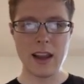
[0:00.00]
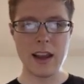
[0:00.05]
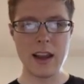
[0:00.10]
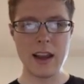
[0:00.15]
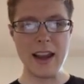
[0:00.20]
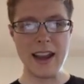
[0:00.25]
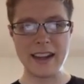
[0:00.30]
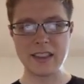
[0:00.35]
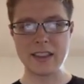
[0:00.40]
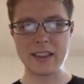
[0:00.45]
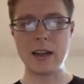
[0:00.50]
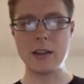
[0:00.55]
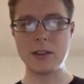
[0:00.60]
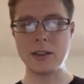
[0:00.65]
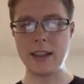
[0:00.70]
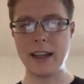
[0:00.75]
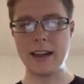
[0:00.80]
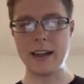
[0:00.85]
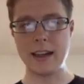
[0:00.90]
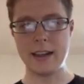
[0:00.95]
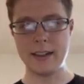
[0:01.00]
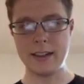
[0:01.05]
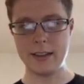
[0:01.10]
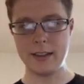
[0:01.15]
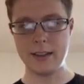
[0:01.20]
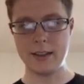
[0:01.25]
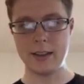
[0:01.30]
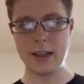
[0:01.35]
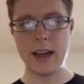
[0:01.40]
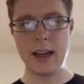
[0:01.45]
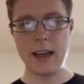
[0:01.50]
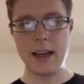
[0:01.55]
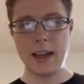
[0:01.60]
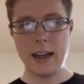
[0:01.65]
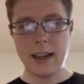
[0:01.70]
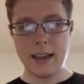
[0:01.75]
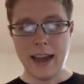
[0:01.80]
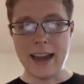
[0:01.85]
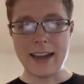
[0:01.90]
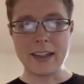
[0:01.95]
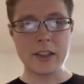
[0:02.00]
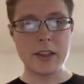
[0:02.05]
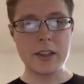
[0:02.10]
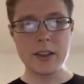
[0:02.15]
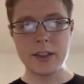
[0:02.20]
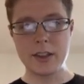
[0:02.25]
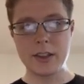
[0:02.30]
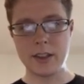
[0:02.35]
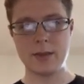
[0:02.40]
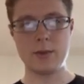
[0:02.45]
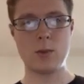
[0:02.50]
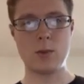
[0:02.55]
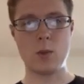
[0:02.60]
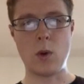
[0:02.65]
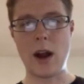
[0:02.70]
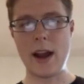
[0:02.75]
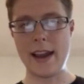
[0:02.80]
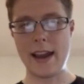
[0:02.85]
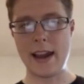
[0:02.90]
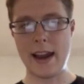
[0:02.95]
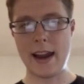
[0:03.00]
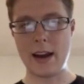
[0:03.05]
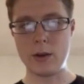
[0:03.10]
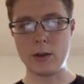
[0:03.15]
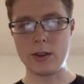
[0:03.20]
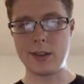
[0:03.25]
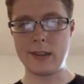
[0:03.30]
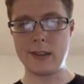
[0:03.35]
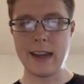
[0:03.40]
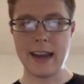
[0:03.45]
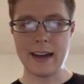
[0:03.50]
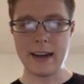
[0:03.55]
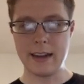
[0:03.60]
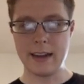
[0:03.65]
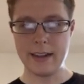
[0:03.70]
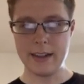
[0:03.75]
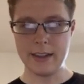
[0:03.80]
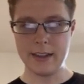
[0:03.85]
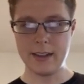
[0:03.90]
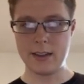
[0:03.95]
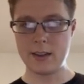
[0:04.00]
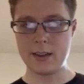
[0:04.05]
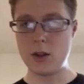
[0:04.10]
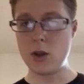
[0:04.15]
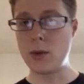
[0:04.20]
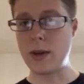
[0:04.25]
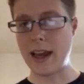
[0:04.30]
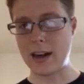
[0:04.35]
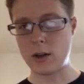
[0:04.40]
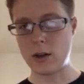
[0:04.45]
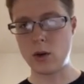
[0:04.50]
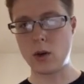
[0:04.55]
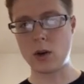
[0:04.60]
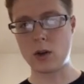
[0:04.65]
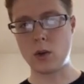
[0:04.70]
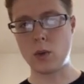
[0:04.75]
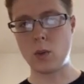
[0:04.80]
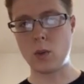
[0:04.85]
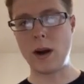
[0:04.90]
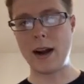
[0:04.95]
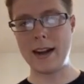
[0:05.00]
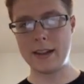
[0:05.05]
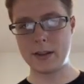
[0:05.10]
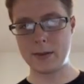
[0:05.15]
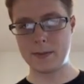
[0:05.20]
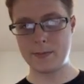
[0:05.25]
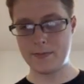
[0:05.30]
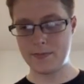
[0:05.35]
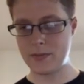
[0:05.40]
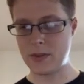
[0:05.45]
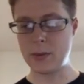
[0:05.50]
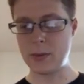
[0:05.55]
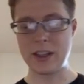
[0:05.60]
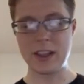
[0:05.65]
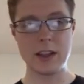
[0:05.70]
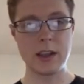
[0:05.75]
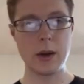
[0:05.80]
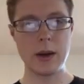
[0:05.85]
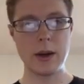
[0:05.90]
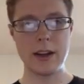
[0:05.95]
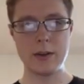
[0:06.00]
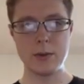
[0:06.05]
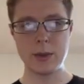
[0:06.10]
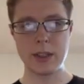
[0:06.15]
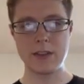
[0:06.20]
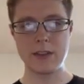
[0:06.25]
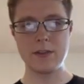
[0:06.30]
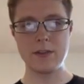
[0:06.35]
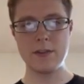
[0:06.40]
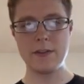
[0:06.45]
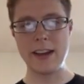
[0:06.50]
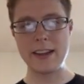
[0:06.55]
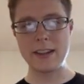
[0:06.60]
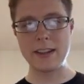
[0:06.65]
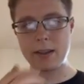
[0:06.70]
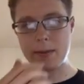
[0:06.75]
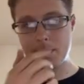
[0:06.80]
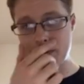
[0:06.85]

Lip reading: X out's data is X's and Y out's data is two categorical Y's. And we can go ahead and we can fit.